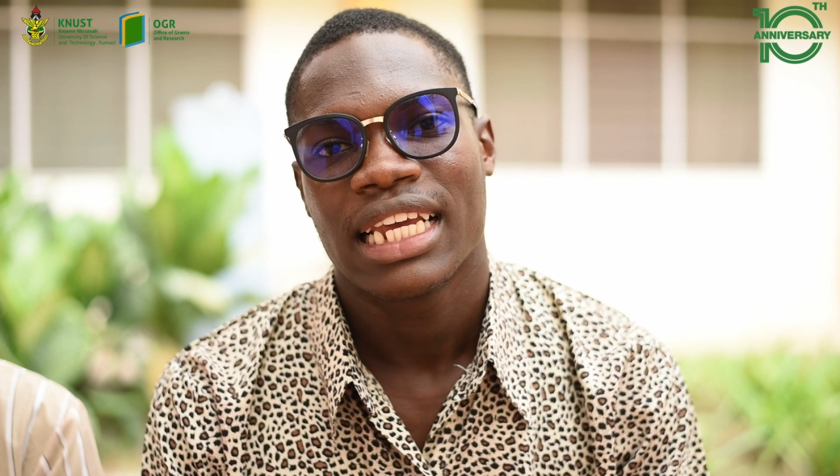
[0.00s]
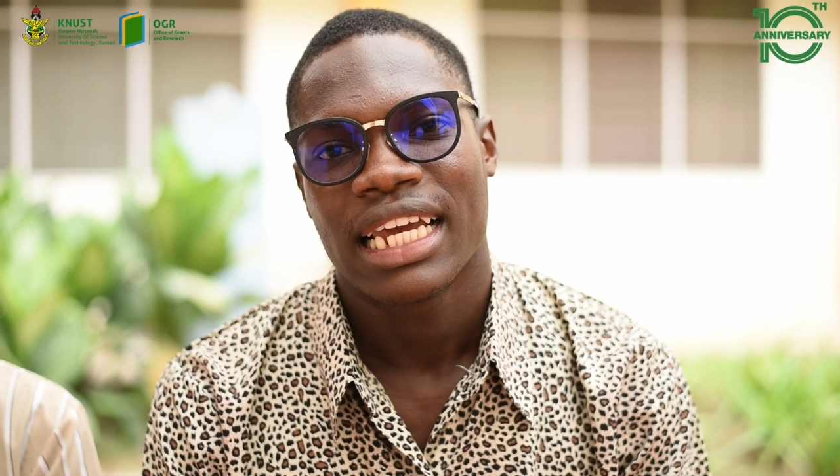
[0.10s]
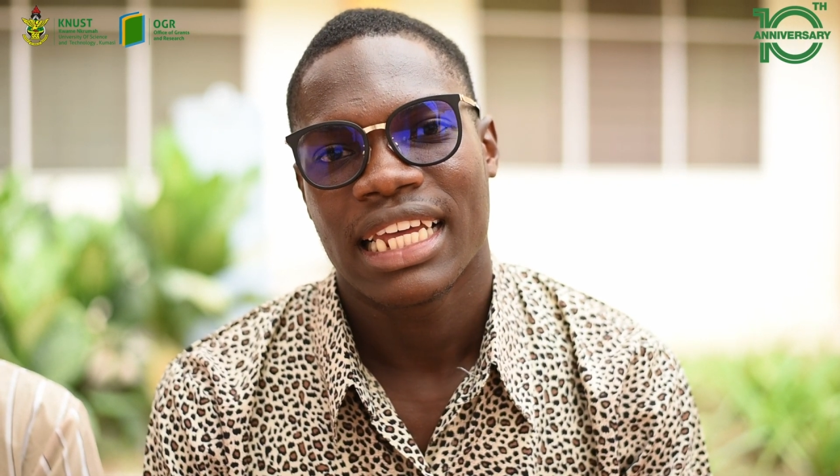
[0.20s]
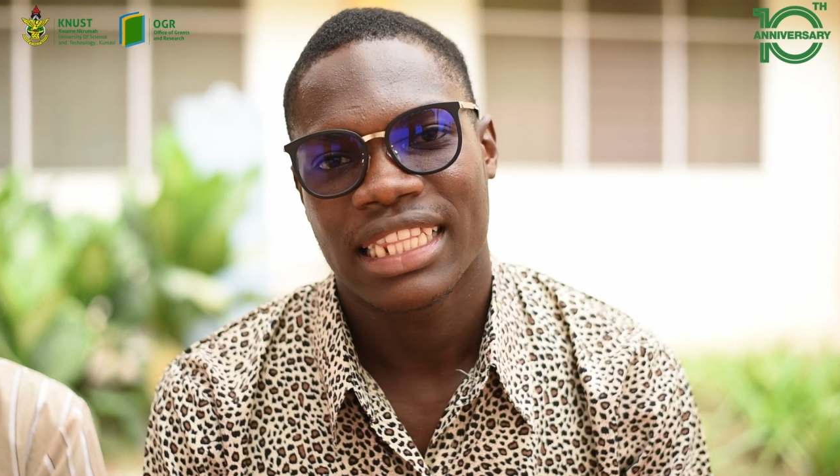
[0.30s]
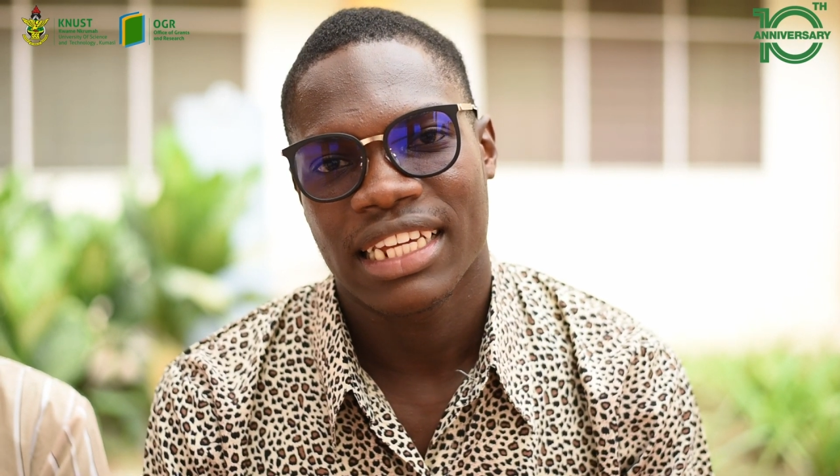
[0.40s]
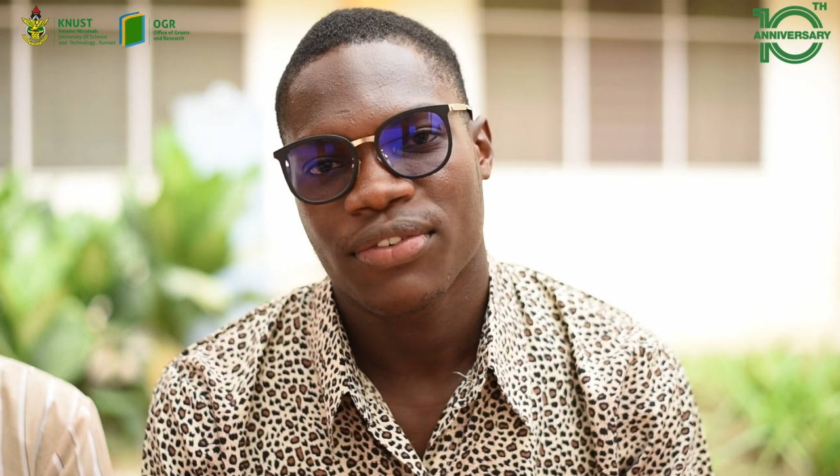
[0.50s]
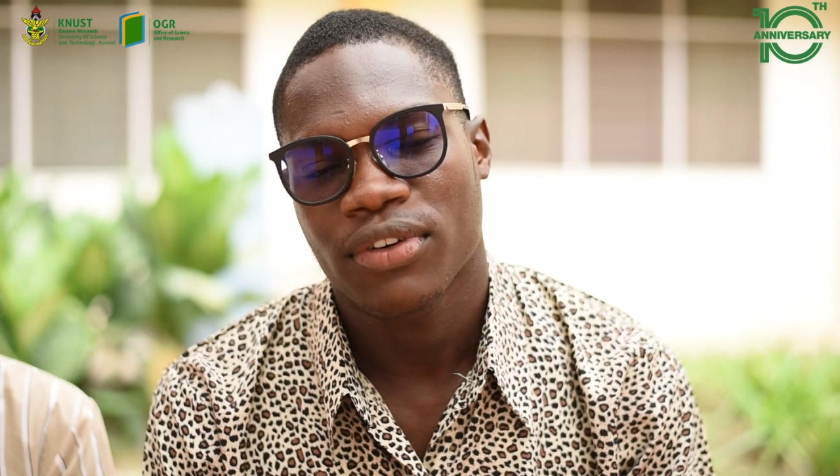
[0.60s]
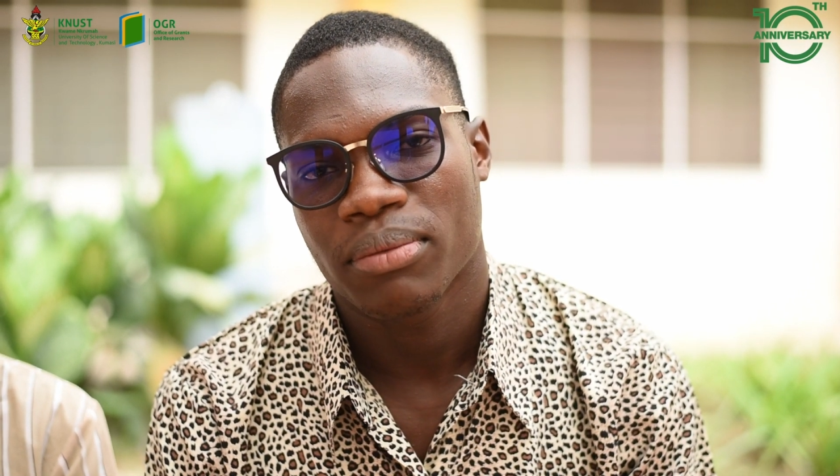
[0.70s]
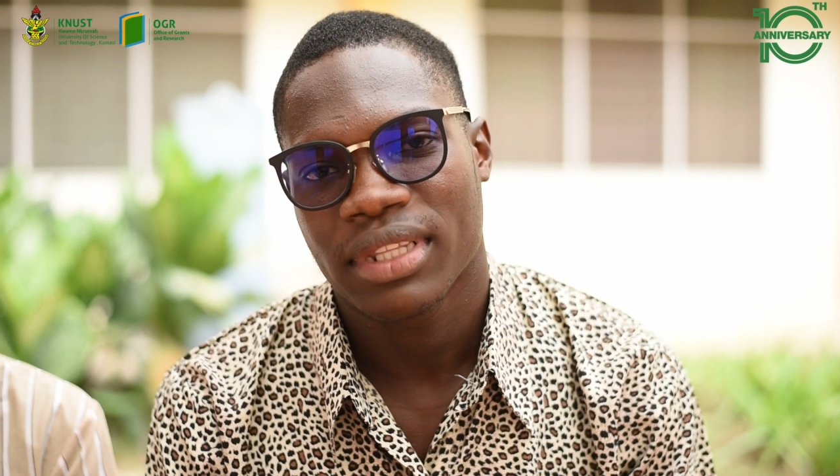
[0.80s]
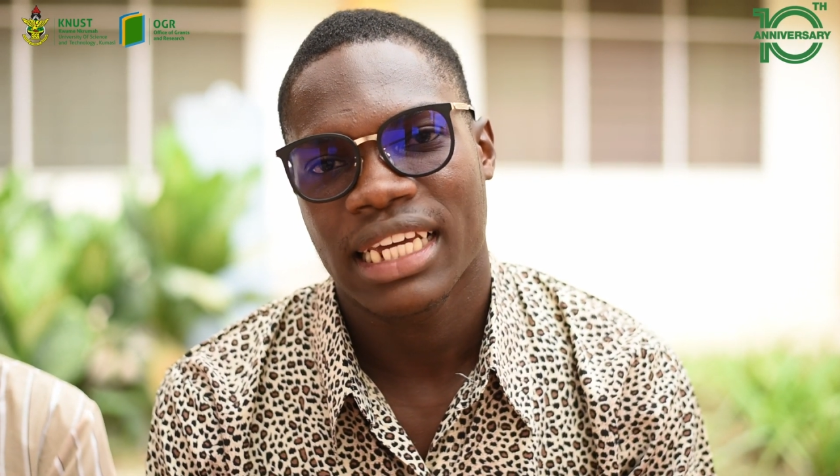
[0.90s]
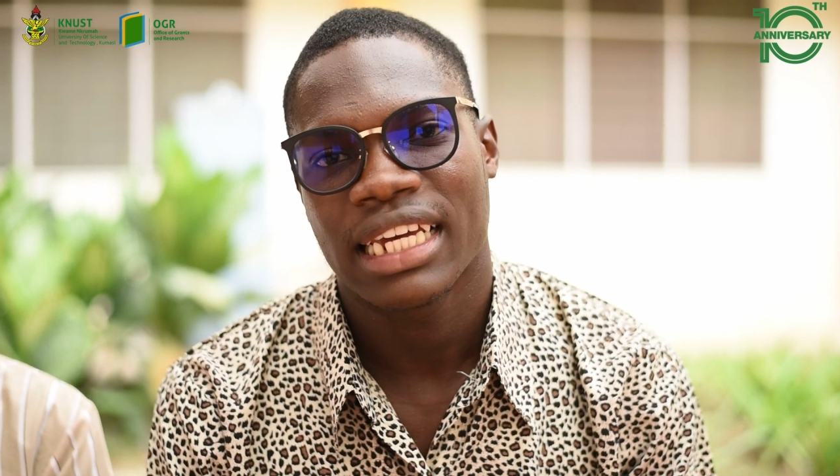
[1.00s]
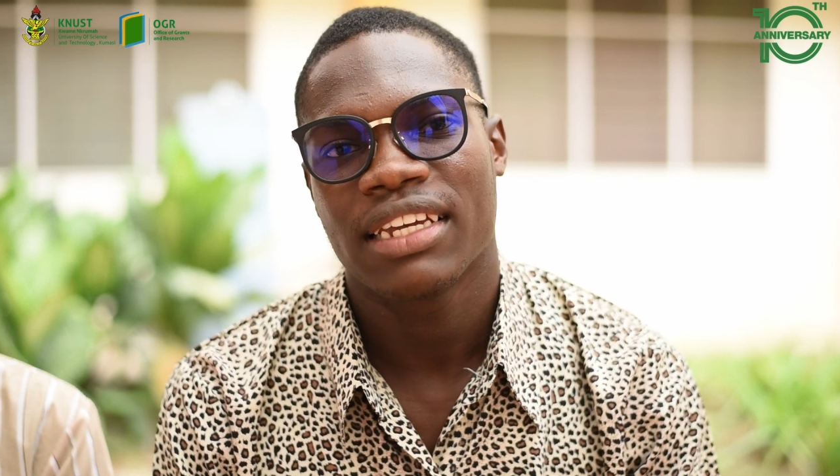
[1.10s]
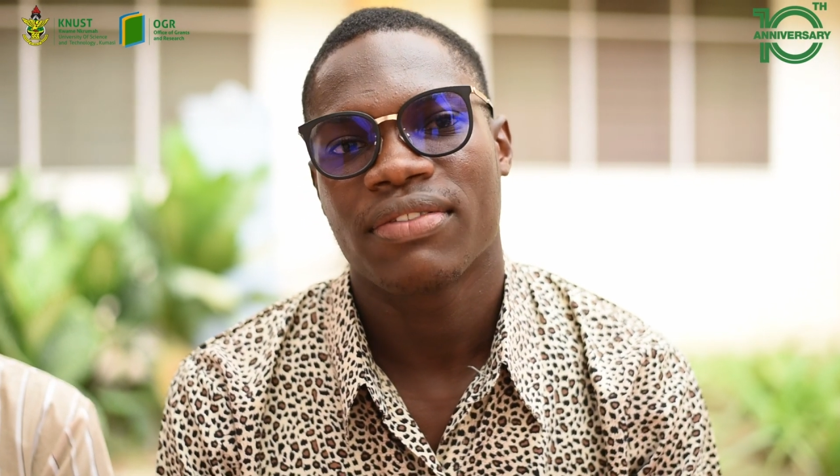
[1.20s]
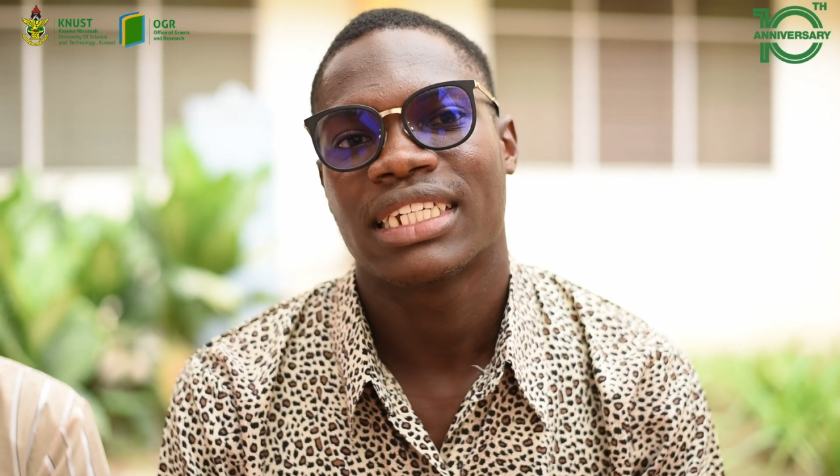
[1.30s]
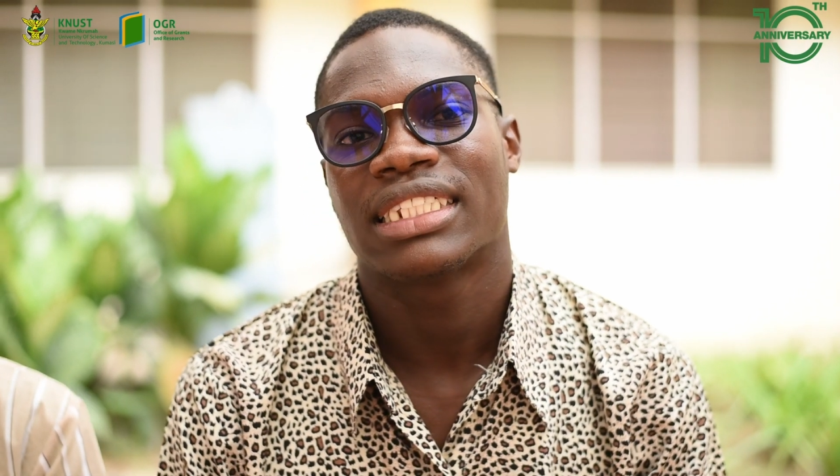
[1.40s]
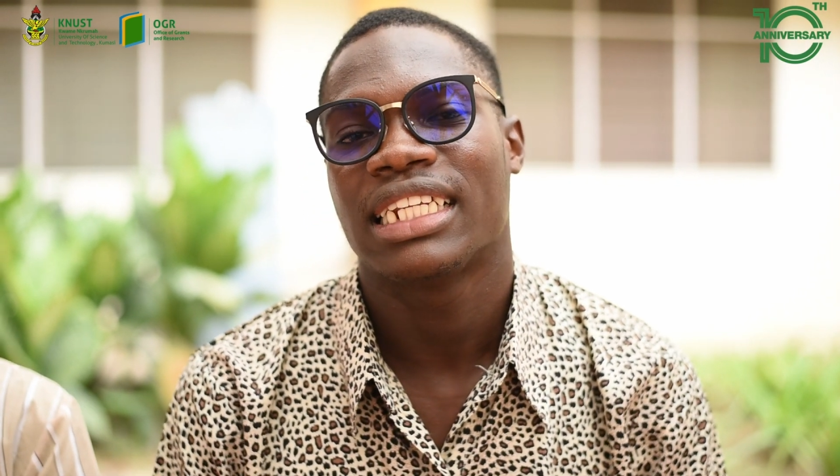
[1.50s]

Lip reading: and then from there, if there's a